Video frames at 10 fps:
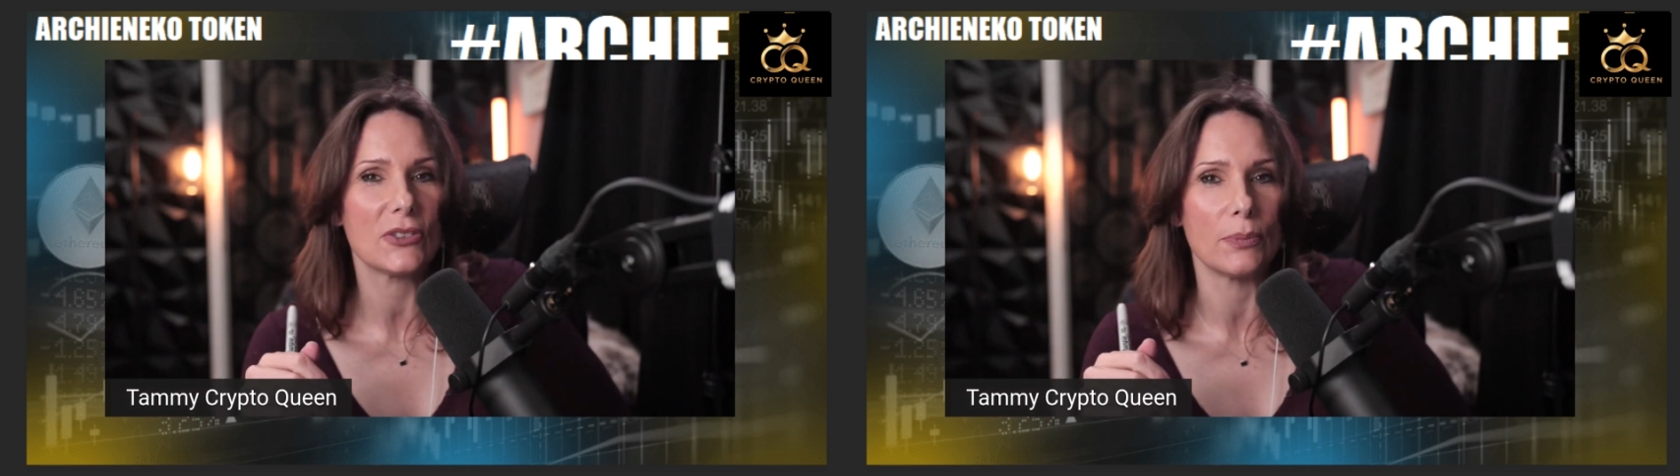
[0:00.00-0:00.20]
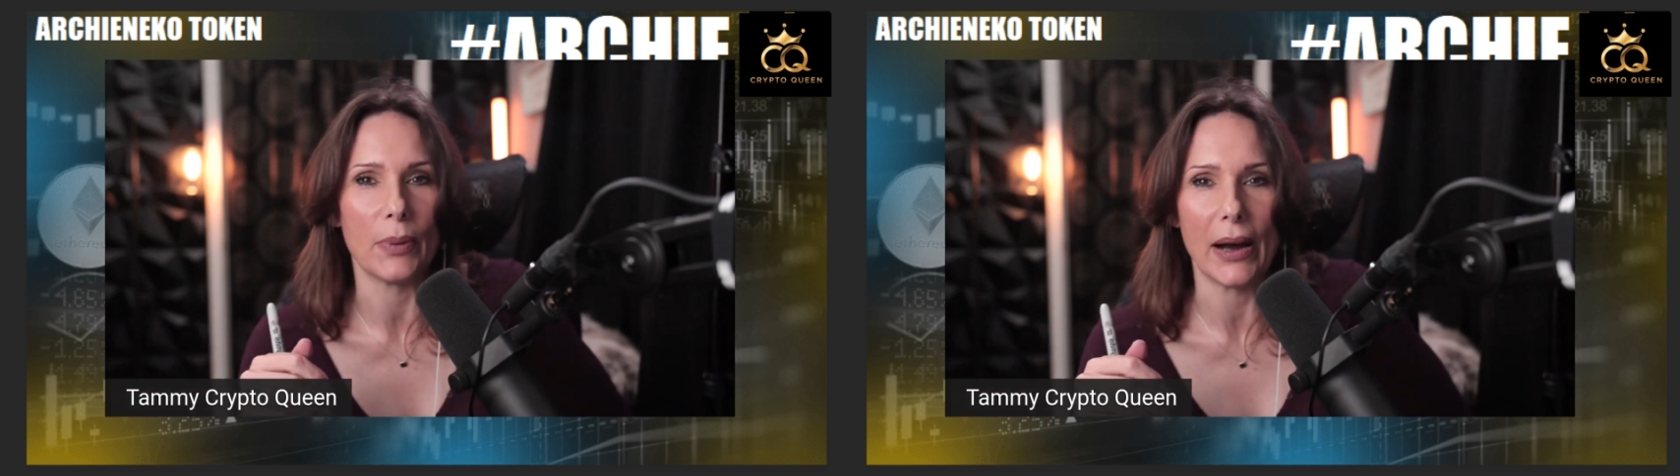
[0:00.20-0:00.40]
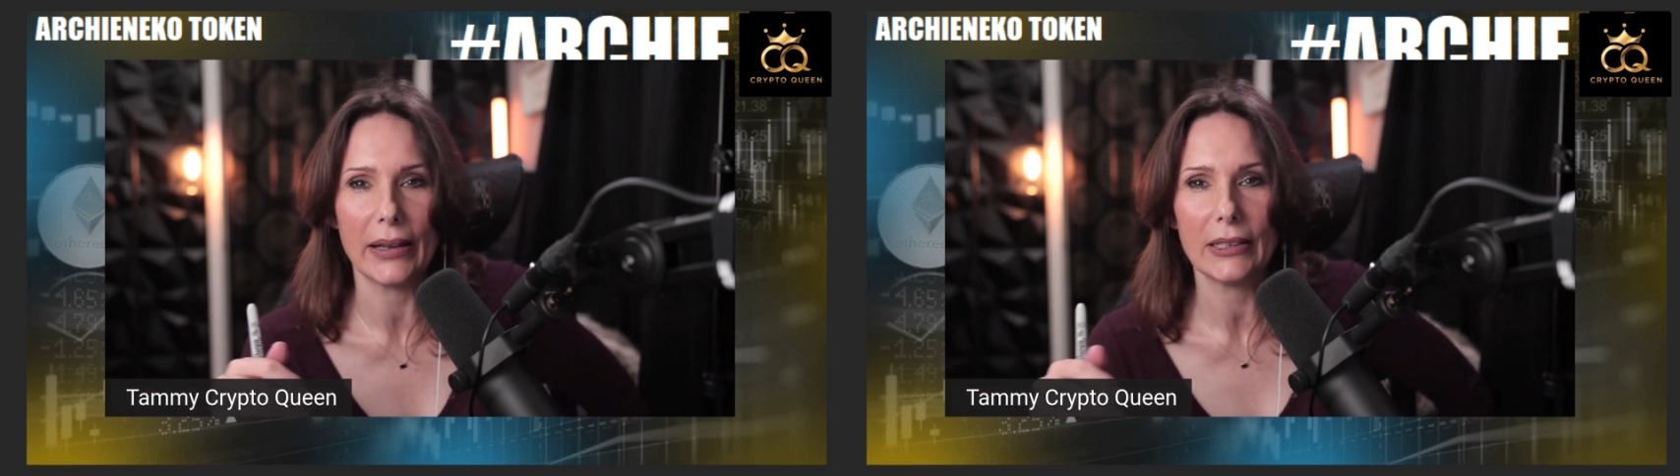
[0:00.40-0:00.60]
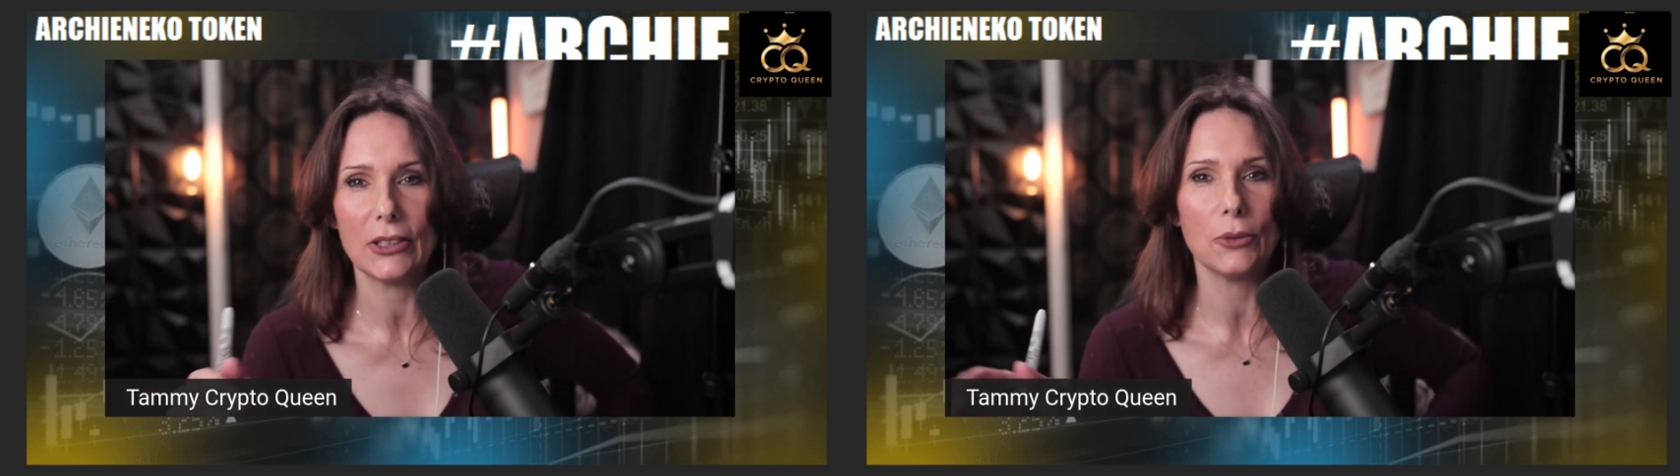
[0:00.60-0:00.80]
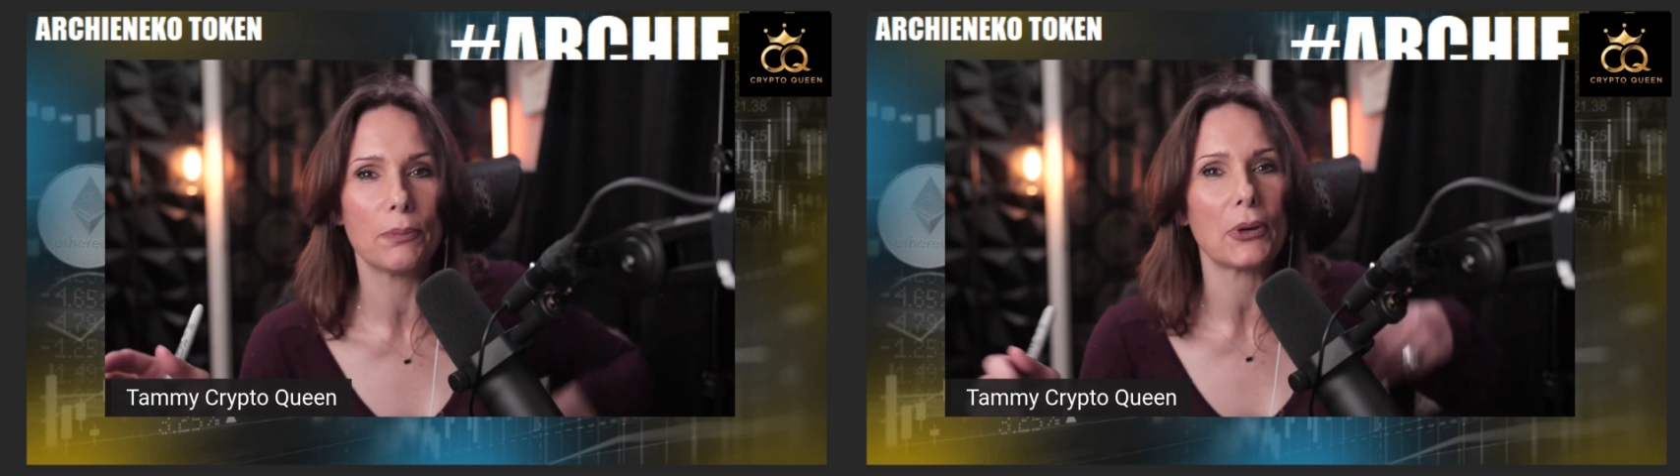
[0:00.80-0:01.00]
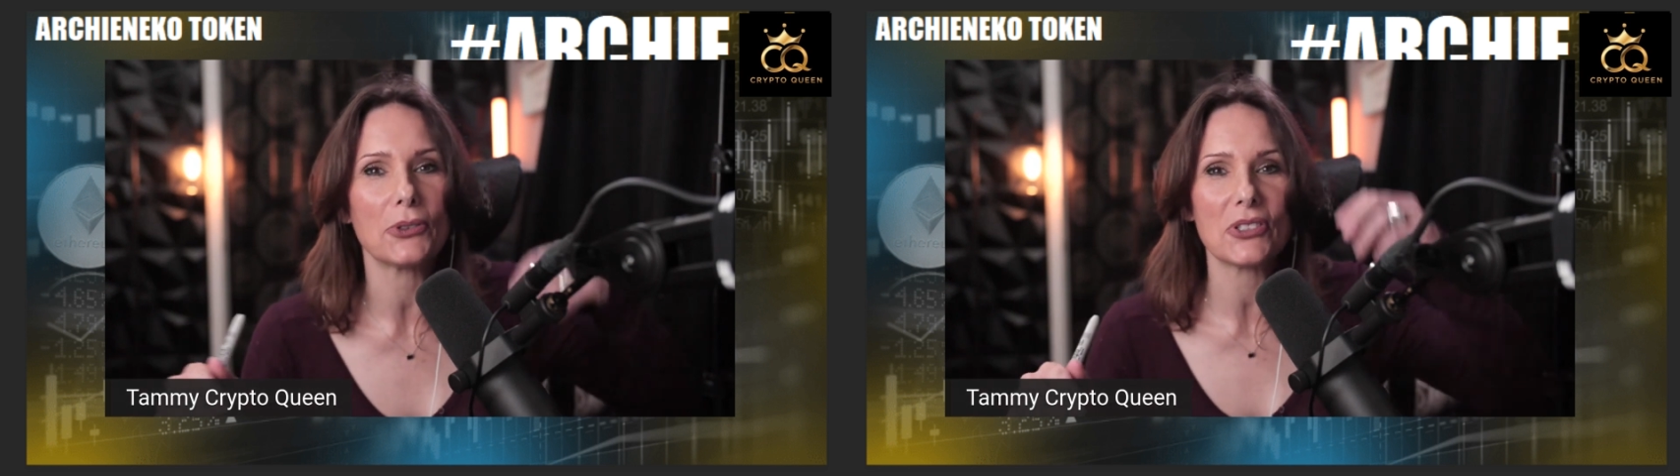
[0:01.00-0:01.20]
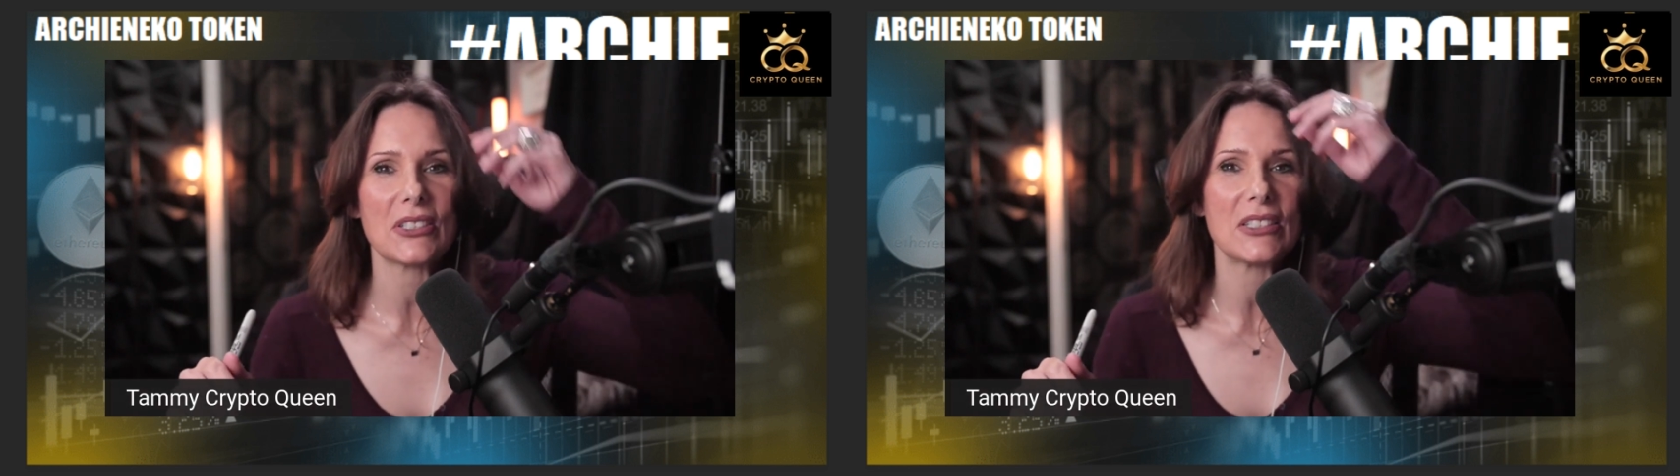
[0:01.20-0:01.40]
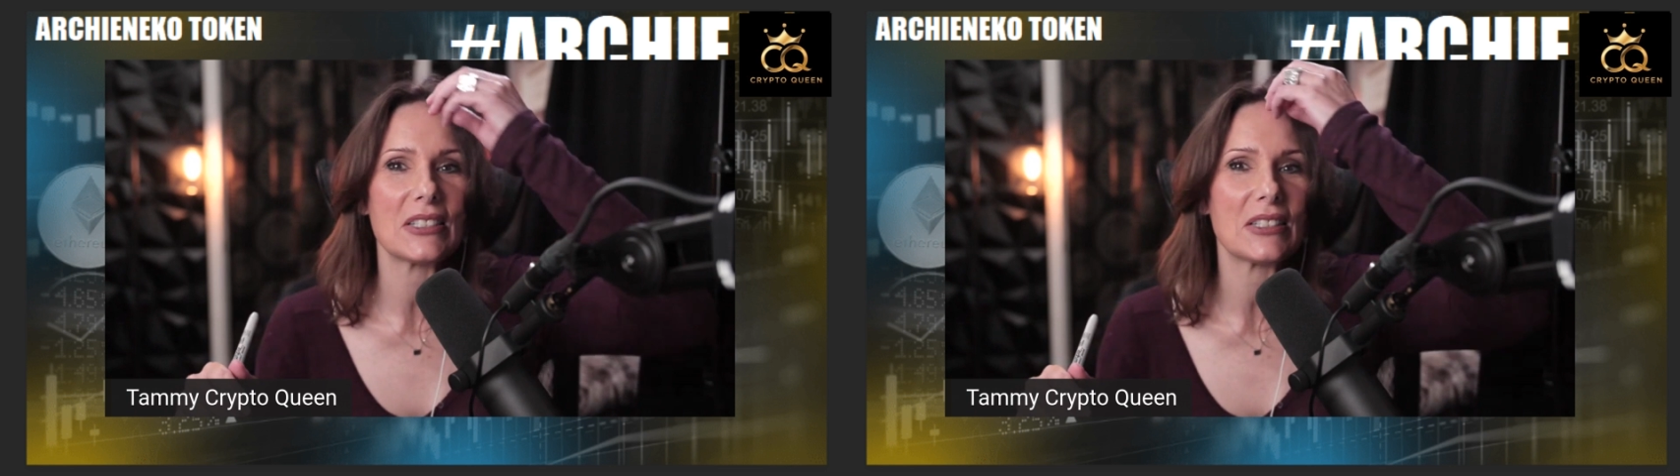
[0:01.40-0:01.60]
buying new
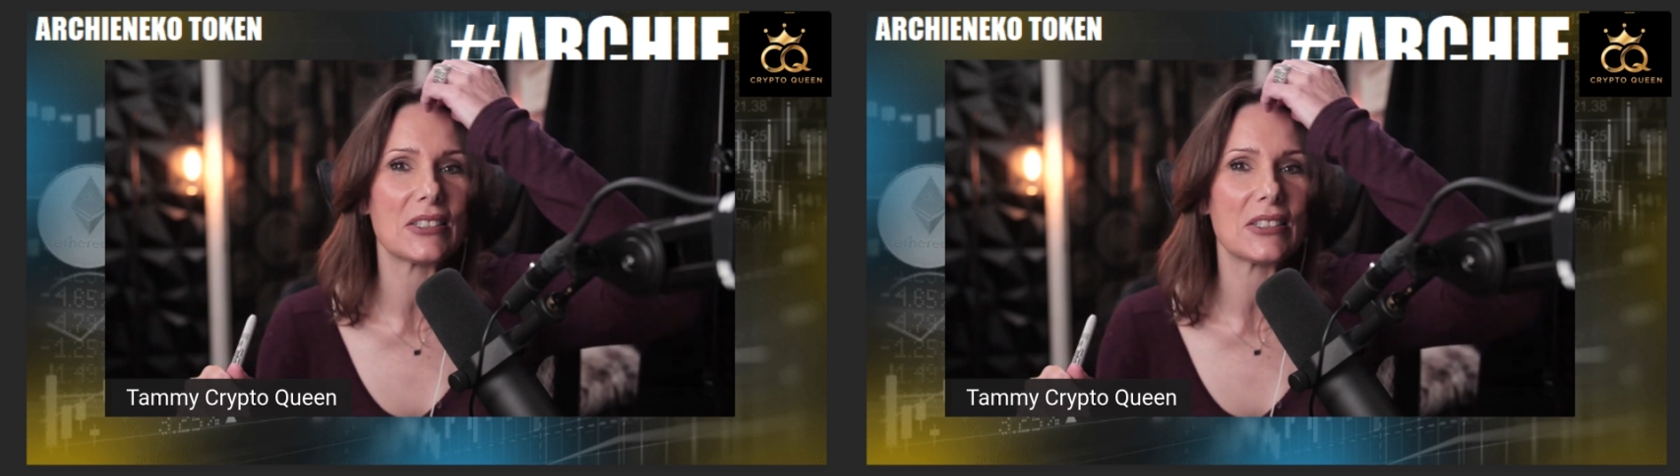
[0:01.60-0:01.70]
purses,